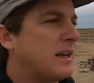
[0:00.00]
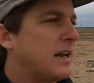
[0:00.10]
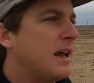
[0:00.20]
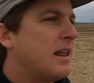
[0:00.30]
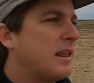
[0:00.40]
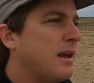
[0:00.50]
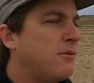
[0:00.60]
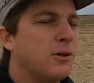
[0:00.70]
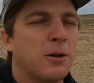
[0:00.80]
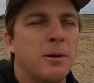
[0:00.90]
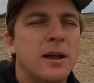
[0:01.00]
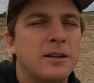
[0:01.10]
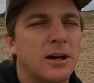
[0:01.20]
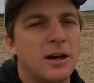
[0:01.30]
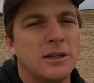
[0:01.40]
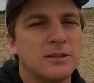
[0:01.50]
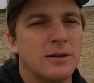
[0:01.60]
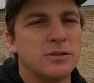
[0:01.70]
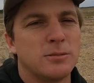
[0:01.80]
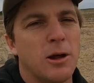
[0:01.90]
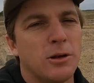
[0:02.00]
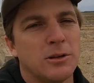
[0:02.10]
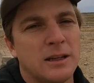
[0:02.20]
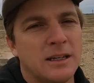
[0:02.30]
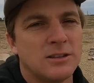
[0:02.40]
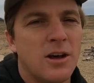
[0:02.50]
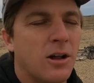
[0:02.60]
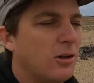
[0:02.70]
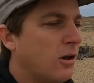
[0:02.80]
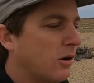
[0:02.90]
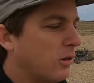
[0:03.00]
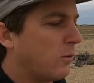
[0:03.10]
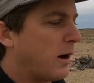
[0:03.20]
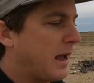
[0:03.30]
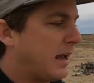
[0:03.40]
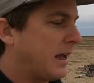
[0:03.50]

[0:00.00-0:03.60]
and they film tons of smaller things along the way,